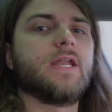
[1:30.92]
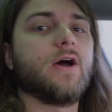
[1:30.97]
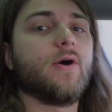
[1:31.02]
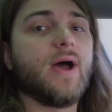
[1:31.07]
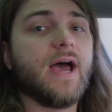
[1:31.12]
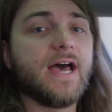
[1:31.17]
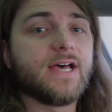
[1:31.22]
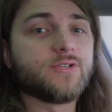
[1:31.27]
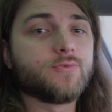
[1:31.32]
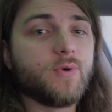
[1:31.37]
Now,
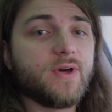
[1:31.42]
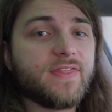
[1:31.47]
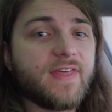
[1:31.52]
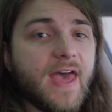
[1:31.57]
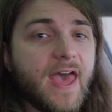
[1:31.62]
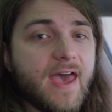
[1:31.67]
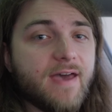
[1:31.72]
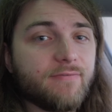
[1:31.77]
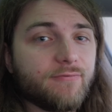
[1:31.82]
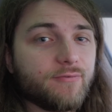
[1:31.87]
as with
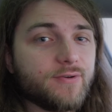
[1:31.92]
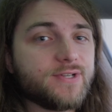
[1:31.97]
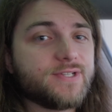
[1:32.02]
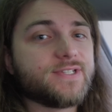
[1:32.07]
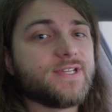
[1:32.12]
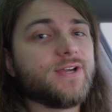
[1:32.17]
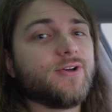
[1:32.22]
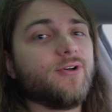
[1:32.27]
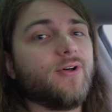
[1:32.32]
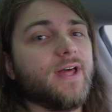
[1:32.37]
every
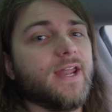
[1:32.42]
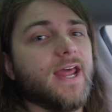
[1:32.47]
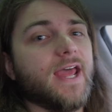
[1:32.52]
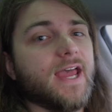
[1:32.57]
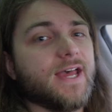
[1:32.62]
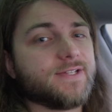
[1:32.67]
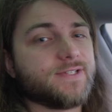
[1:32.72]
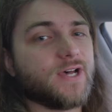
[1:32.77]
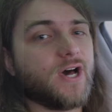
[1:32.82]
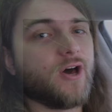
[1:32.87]
single
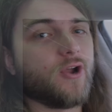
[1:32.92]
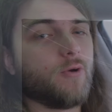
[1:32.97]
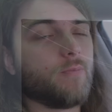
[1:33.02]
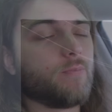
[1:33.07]
Enhance Auto